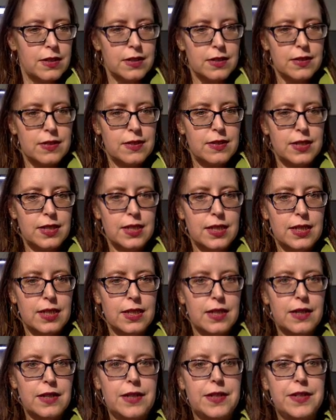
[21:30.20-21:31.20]
Let's see.
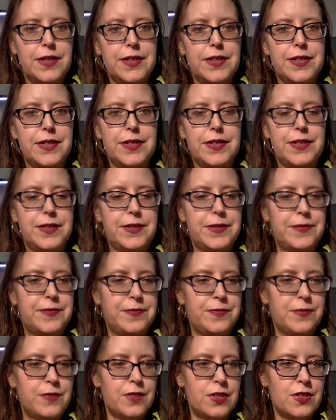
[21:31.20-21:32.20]

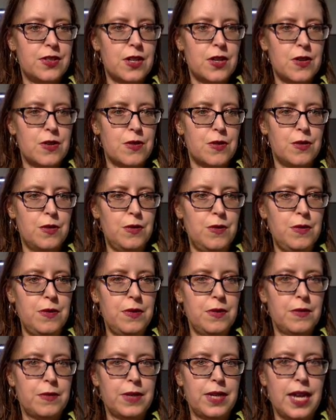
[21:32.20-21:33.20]

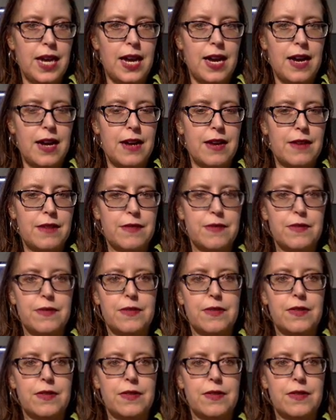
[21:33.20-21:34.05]
So we have